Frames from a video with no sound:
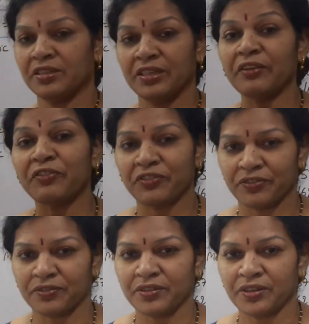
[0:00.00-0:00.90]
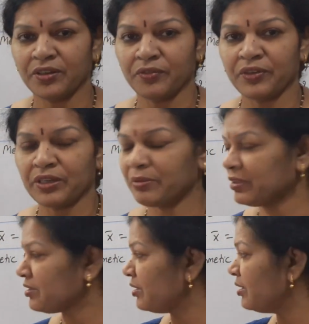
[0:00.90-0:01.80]
F,
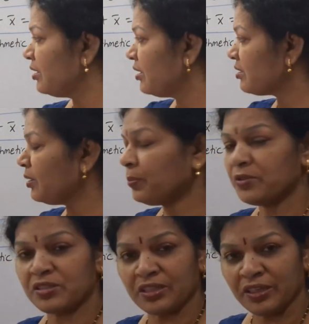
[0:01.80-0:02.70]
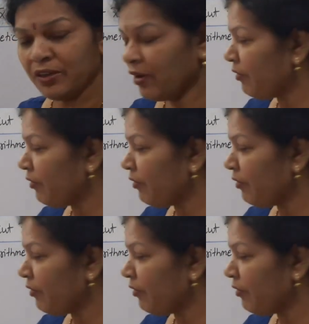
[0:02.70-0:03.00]
frequency. Suppose say